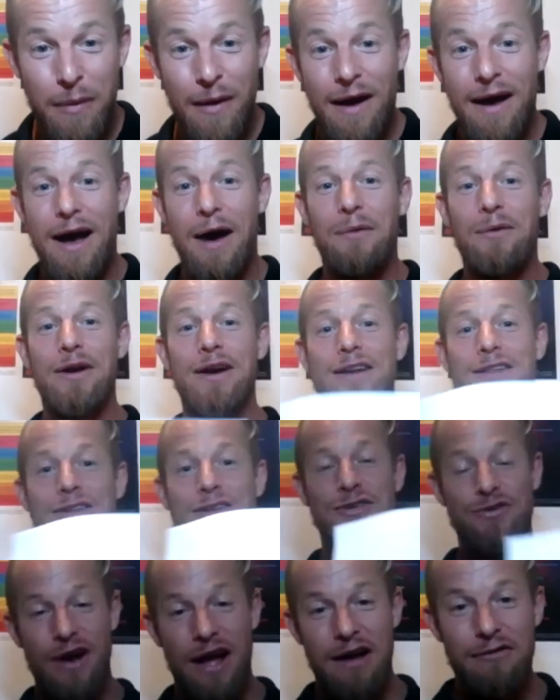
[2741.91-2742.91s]
I wanted
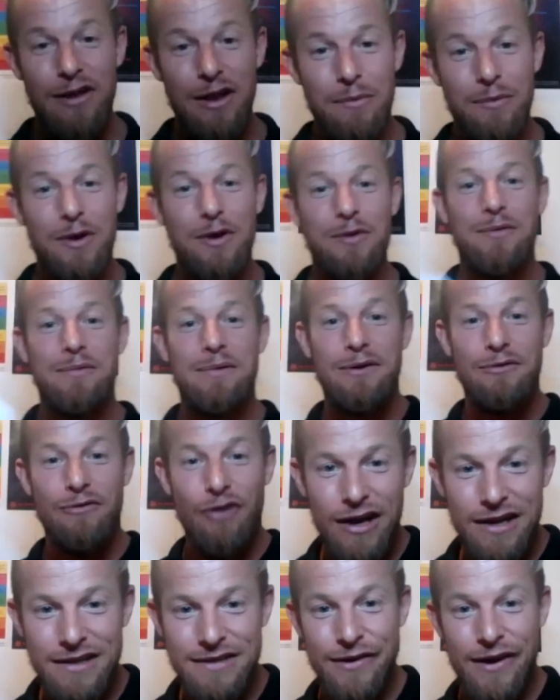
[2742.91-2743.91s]
to travel. I wanted to be a
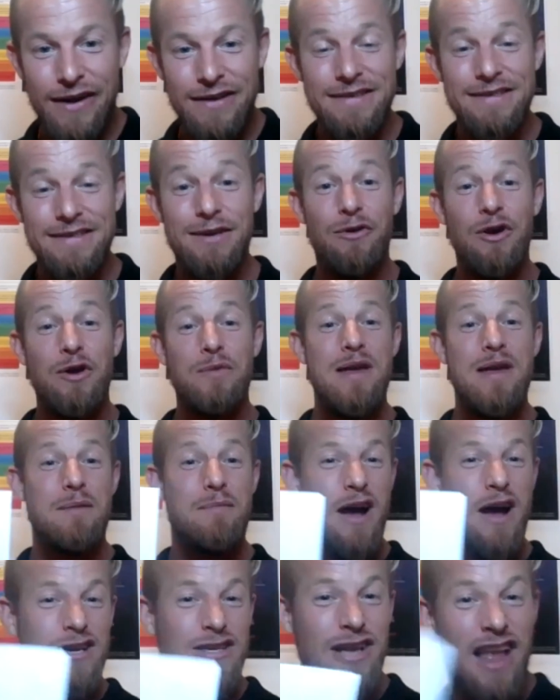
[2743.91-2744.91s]
rocket scientist. I wanted to be a
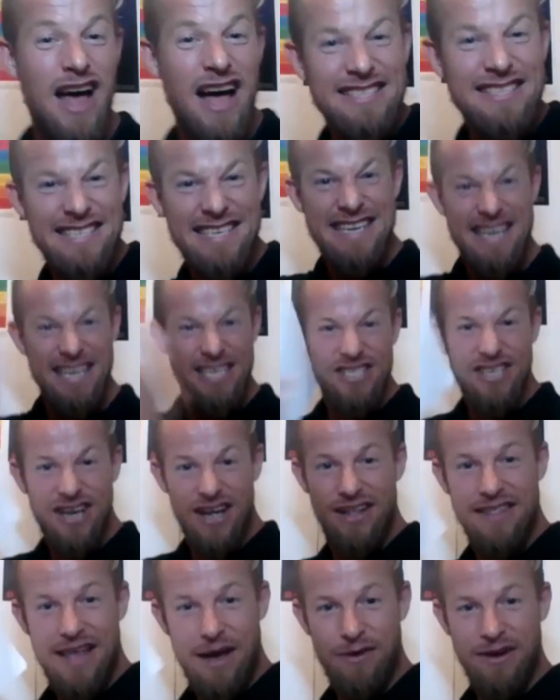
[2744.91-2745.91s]
martial arts
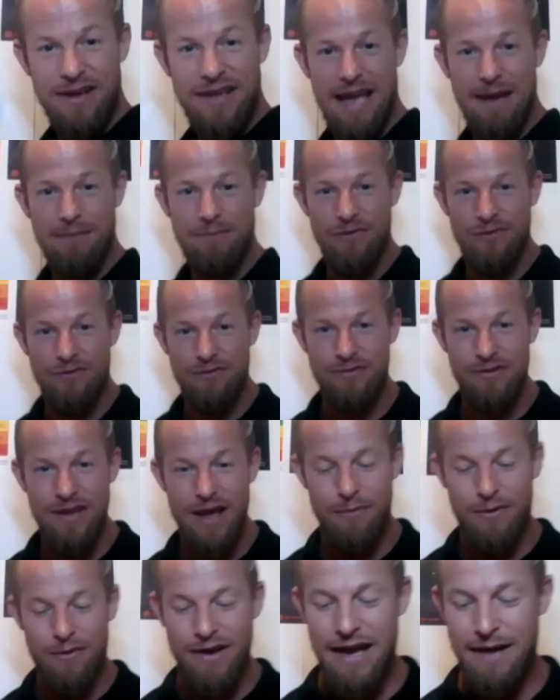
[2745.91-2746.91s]
ninja. That
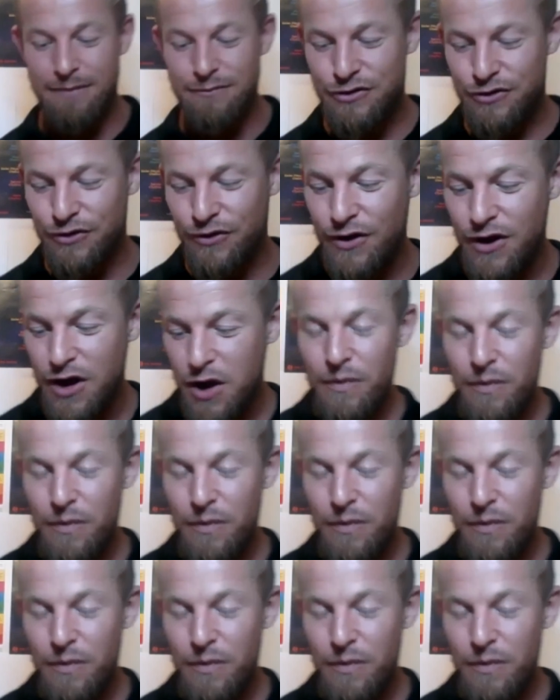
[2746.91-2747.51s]
one came true.